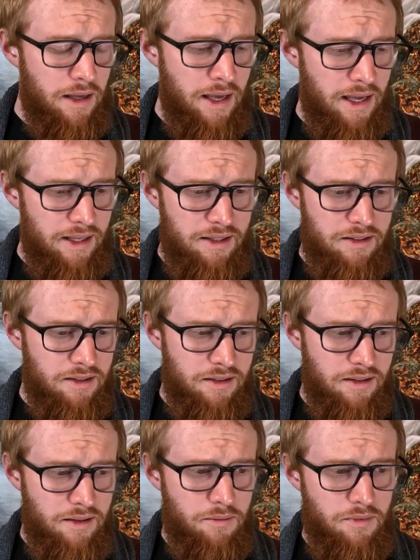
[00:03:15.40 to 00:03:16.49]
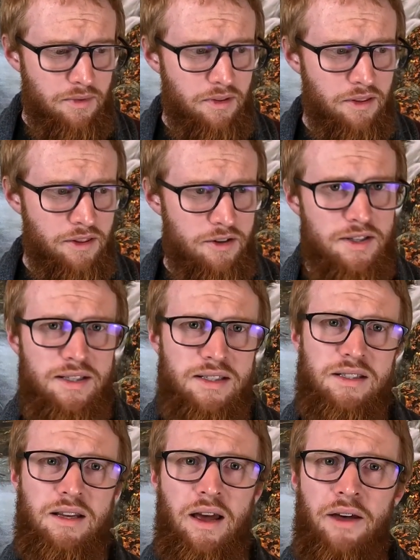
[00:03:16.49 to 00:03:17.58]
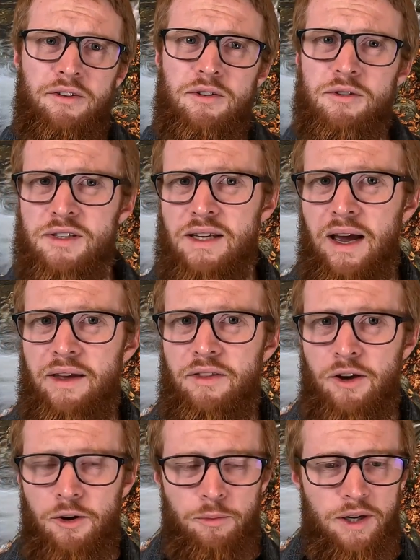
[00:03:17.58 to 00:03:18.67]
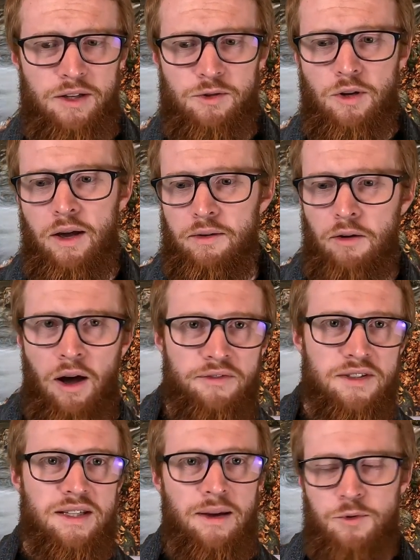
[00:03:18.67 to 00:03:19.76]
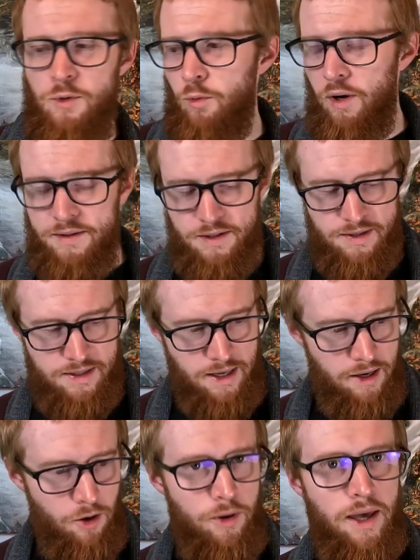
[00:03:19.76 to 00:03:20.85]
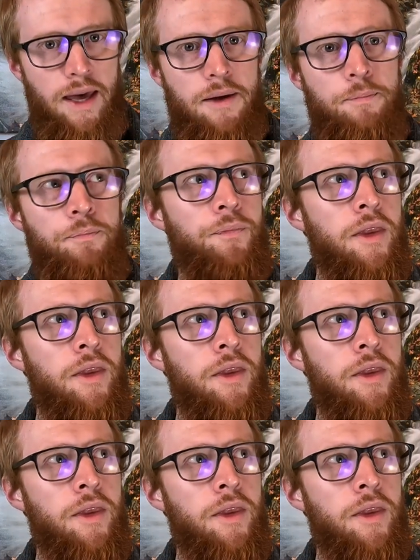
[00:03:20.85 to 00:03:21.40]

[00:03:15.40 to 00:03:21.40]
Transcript: And there's this other side though, because oftentimes we want to say, okay,